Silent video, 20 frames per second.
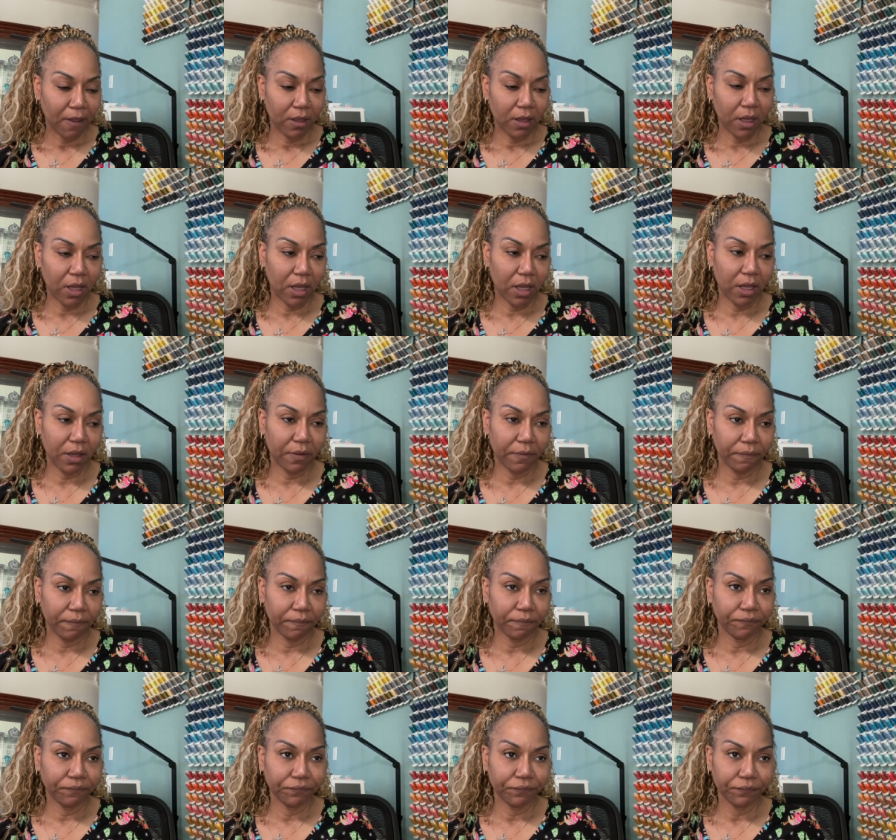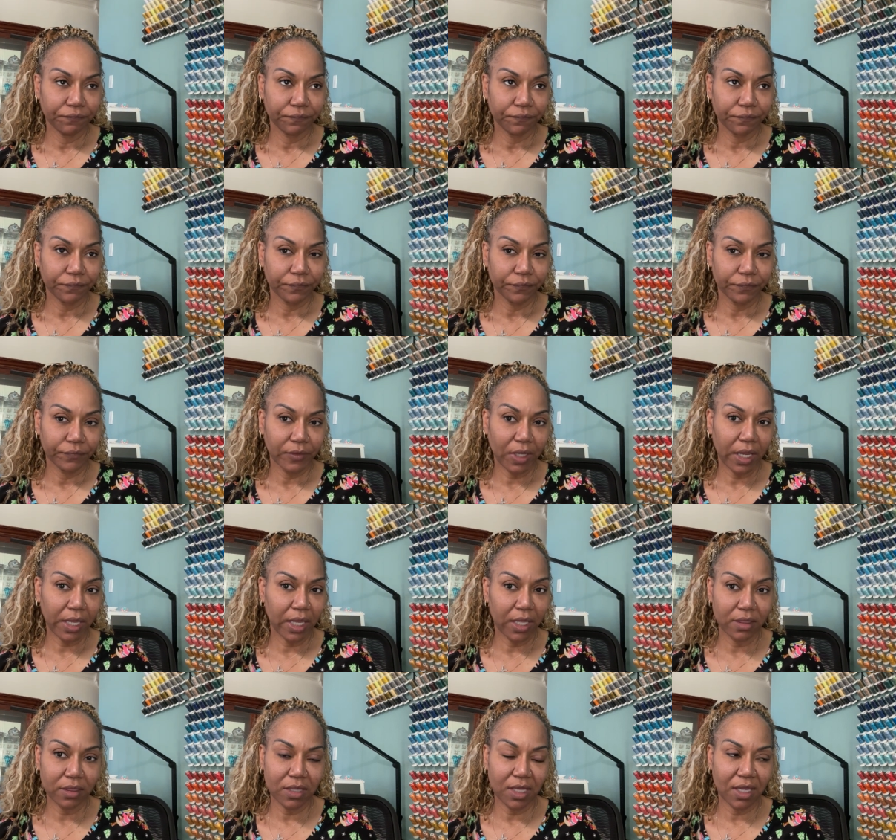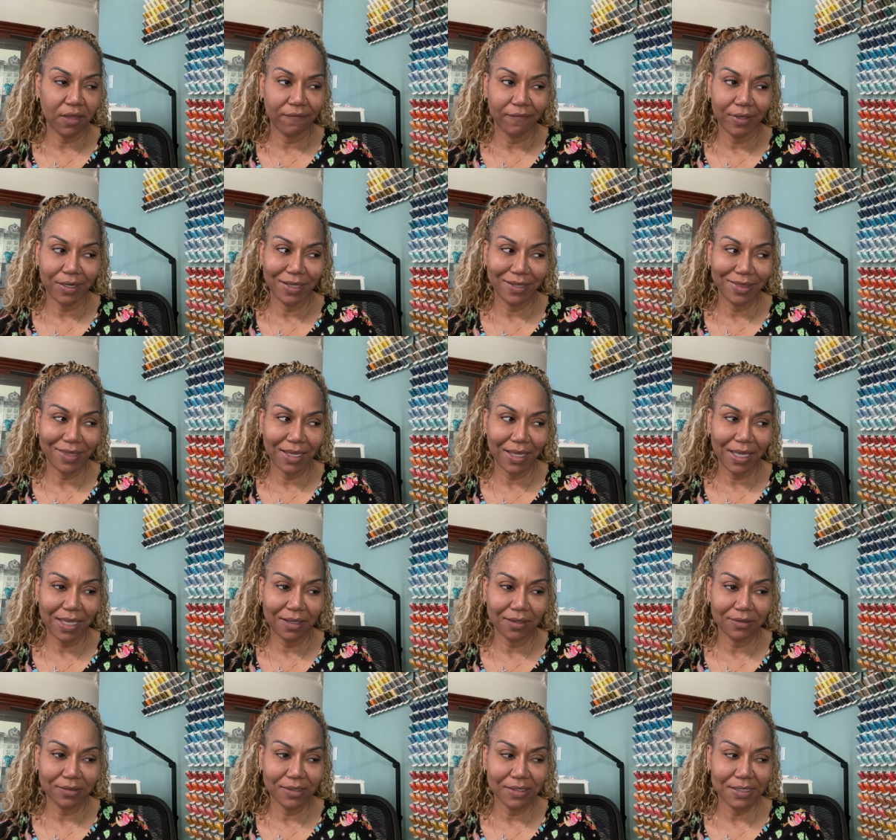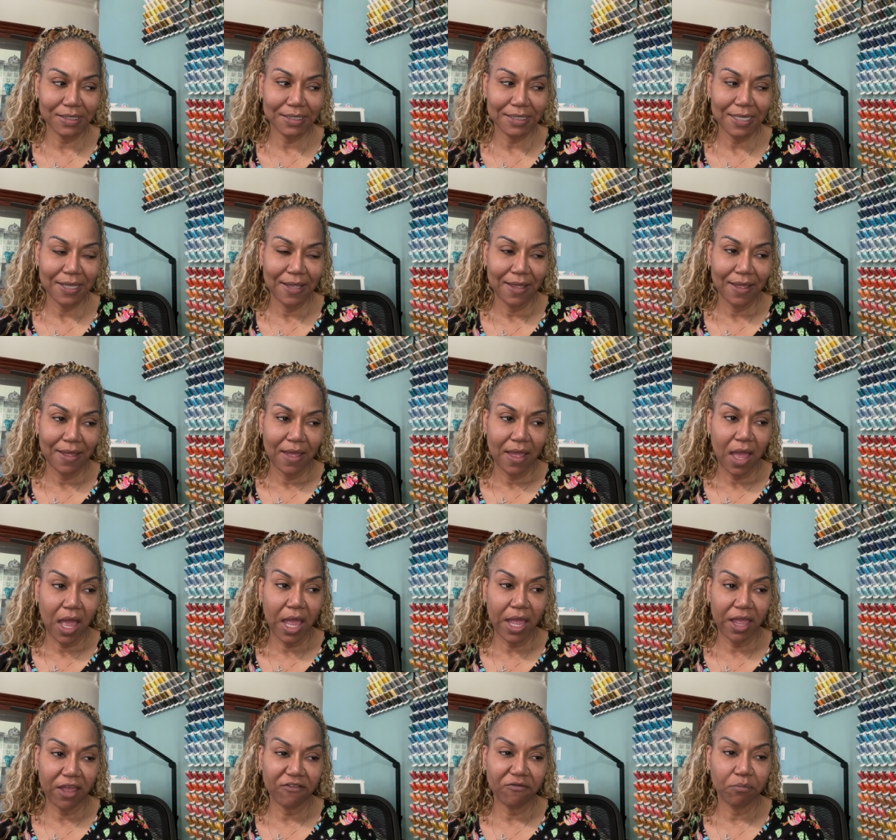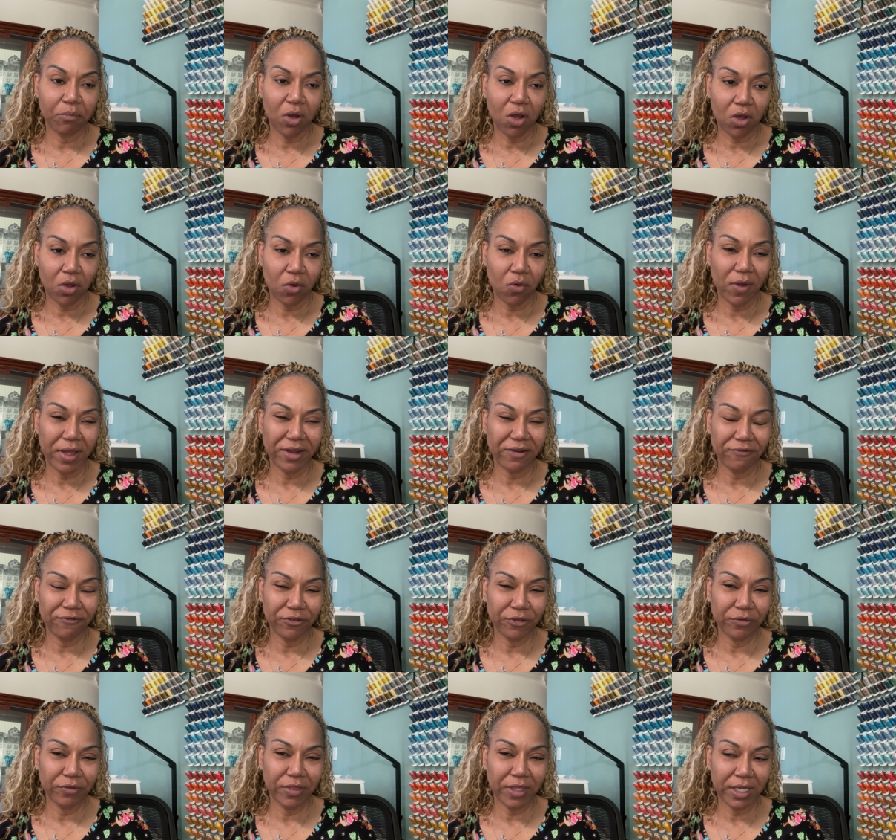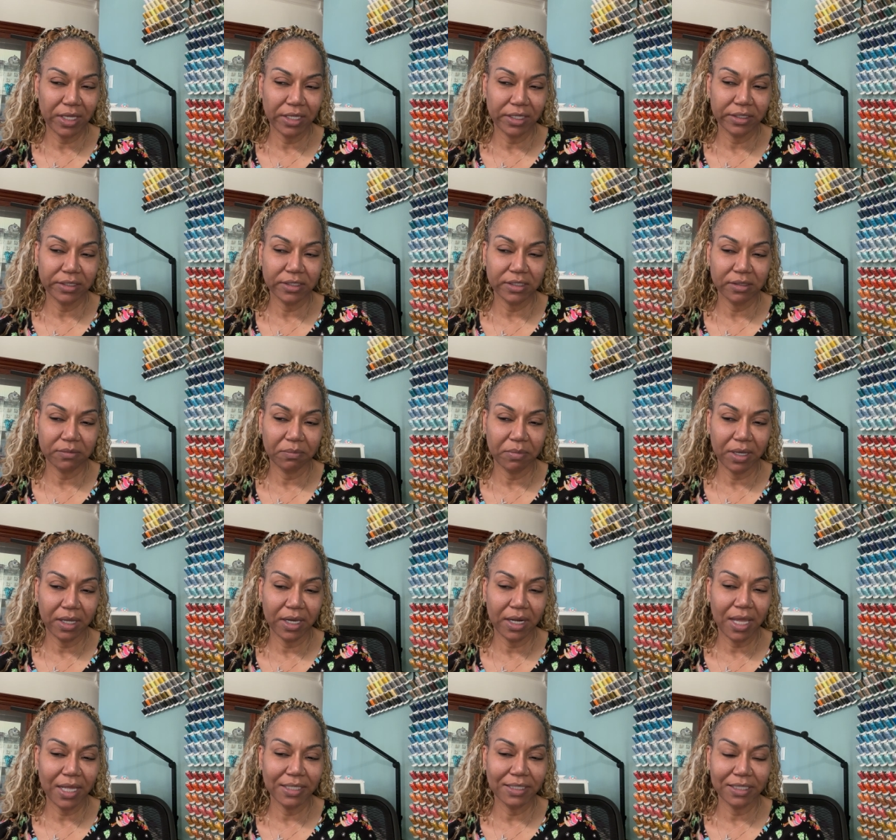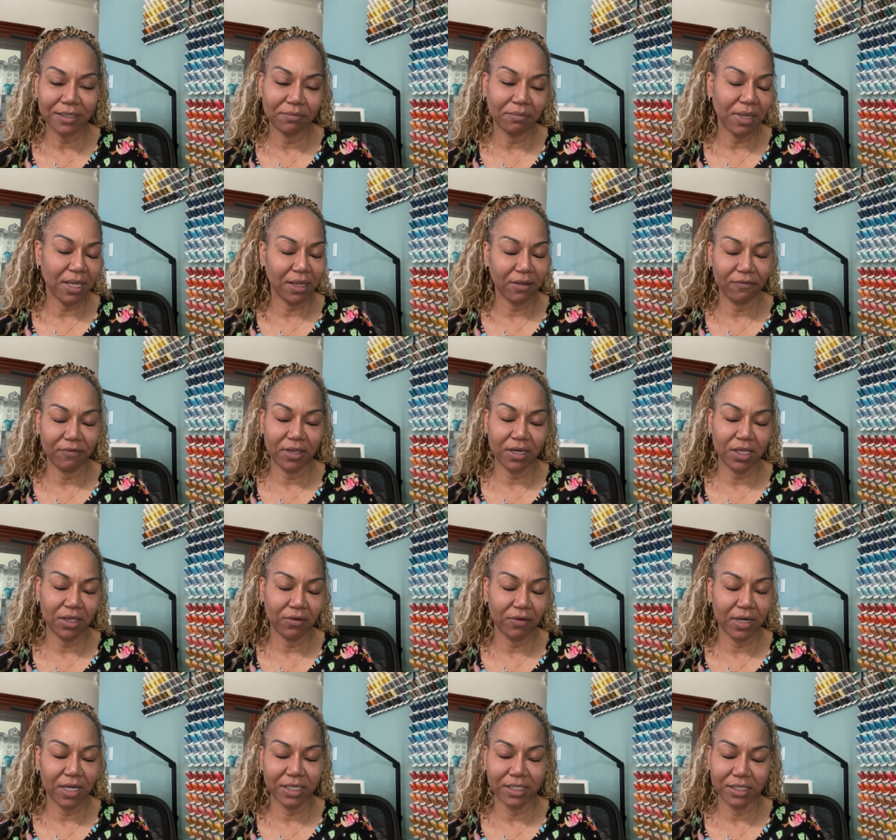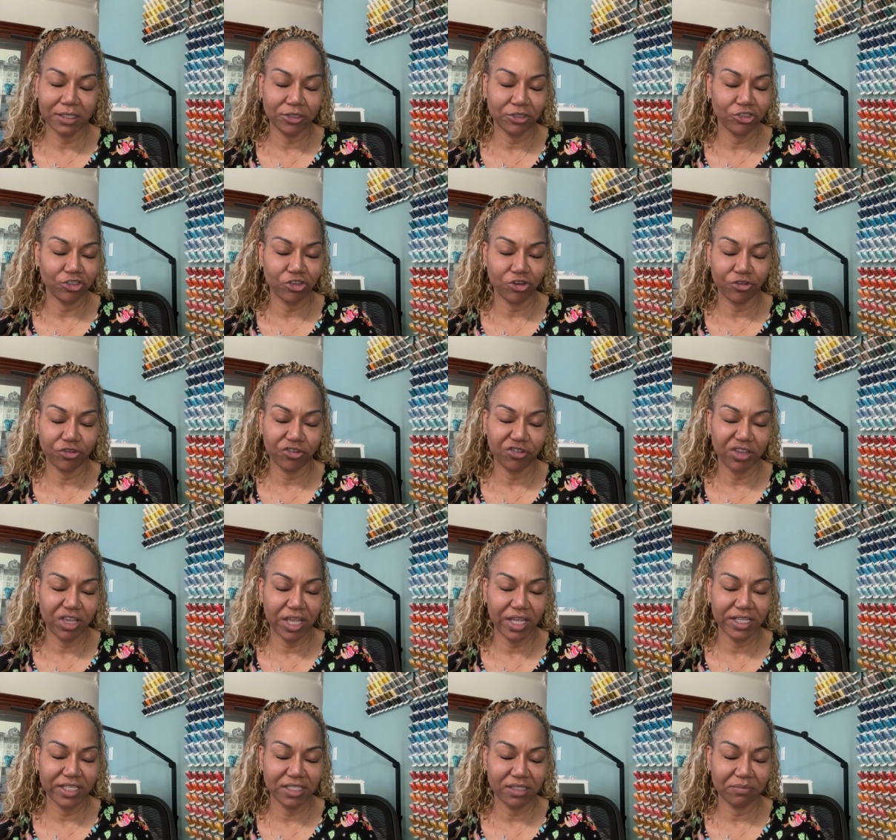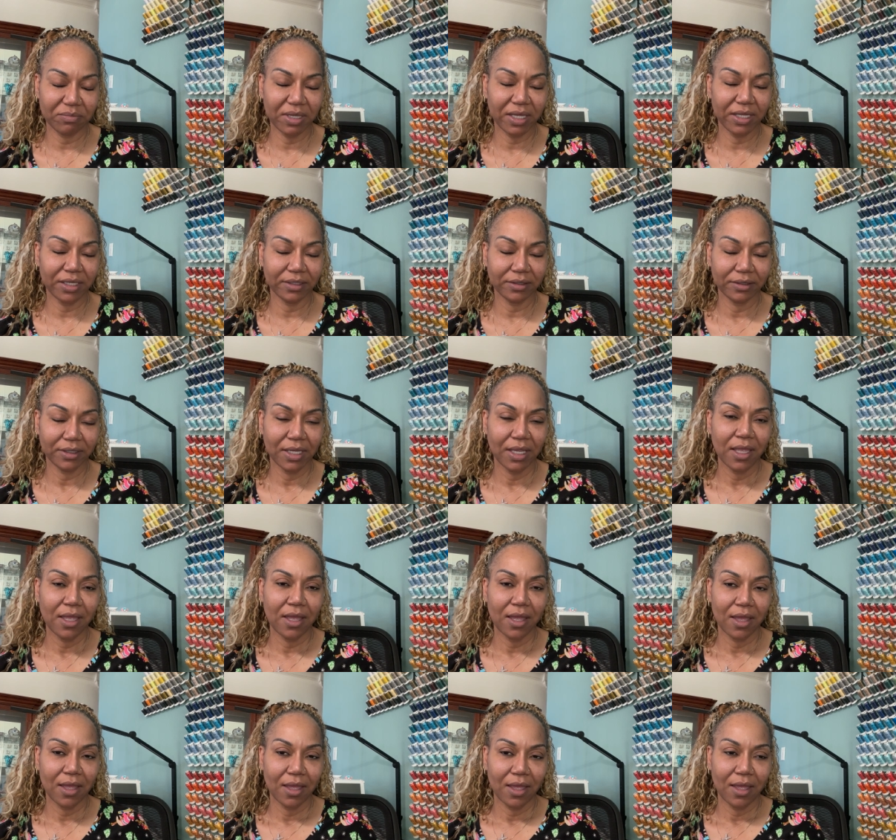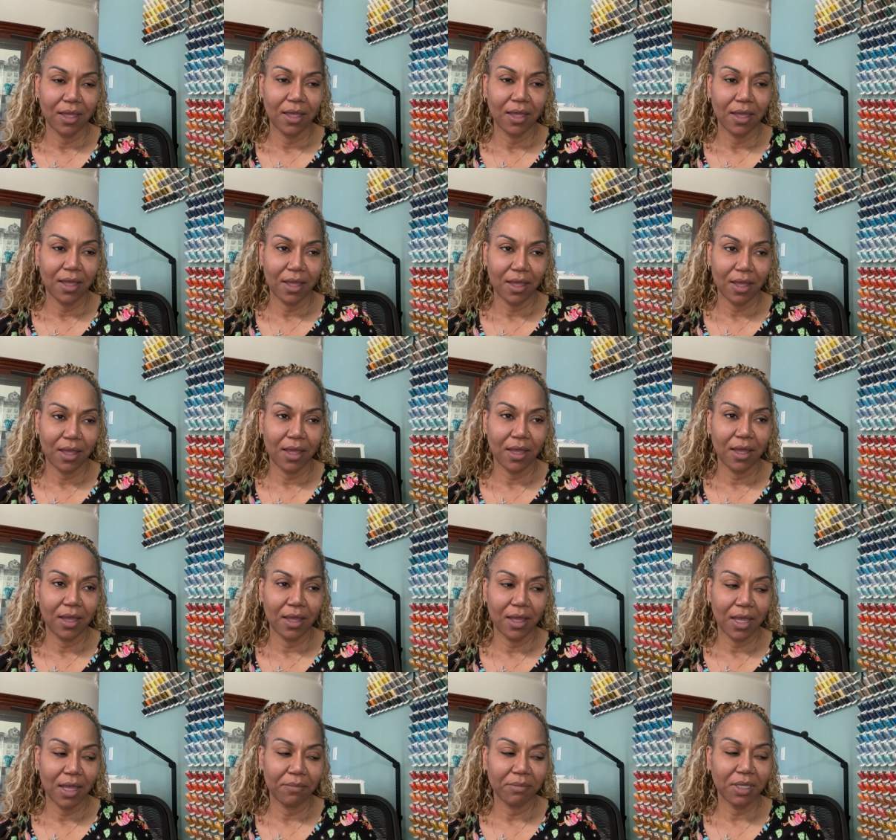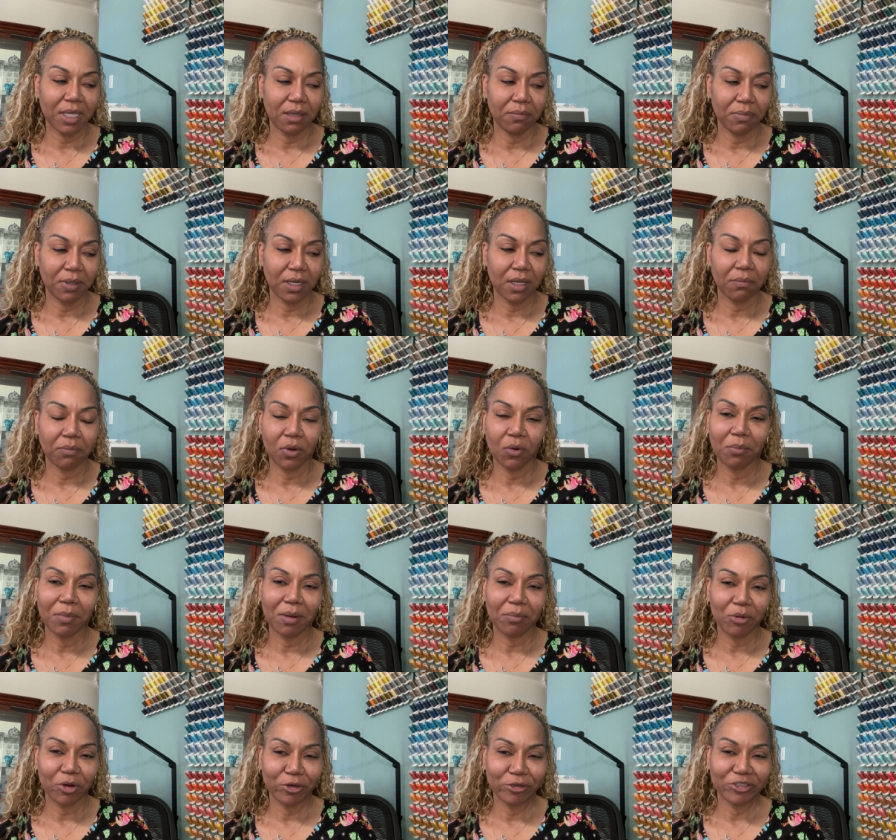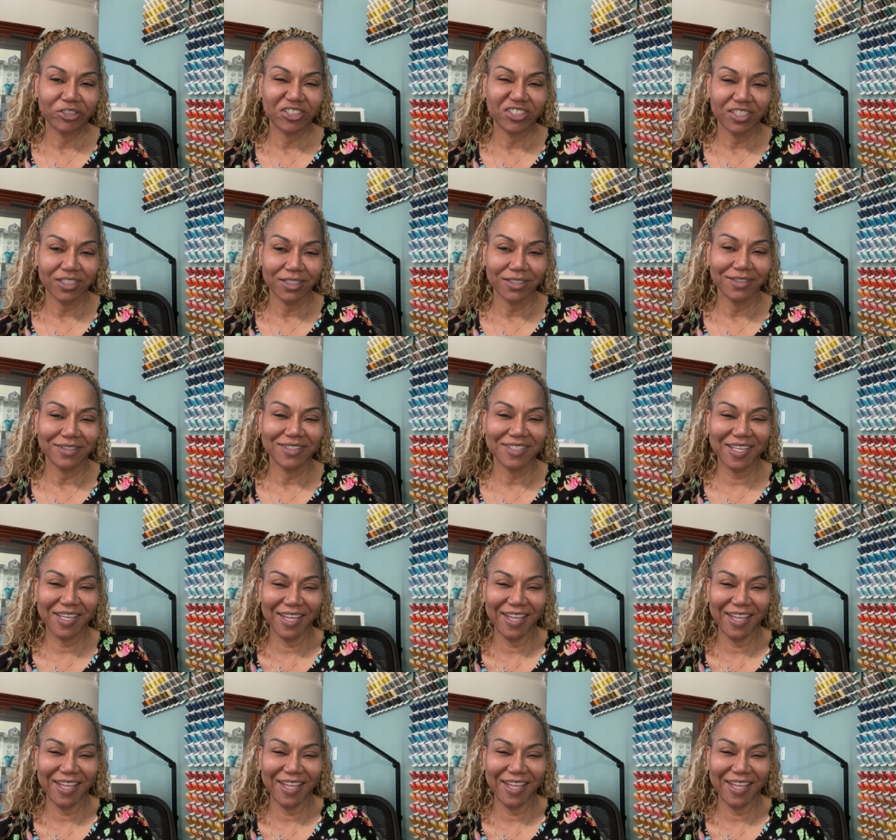I can't think of anything else. I have bought quite a few things, but I didn't make a video and I didn't show you guys, but I'm keeping up on my purchases.